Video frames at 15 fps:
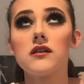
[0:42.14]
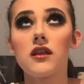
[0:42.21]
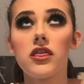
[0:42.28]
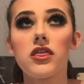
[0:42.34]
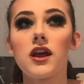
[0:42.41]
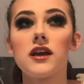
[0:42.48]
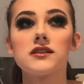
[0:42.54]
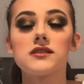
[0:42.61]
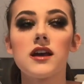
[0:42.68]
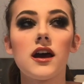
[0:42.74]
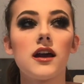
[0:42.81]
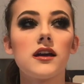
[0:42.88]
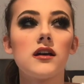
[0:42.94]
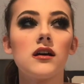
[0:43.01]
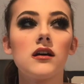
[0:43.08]
things,
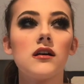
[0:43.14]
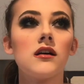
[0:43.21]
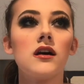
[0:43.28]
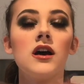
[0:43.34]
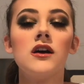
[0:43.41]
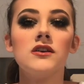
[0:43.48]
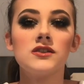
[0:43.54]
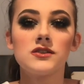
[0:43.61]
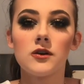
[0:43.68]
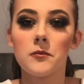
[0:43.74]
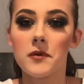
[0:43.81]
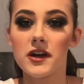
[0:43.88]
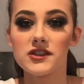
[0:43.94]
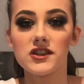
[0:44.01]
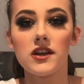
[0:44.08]
like so
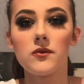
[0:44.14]
much,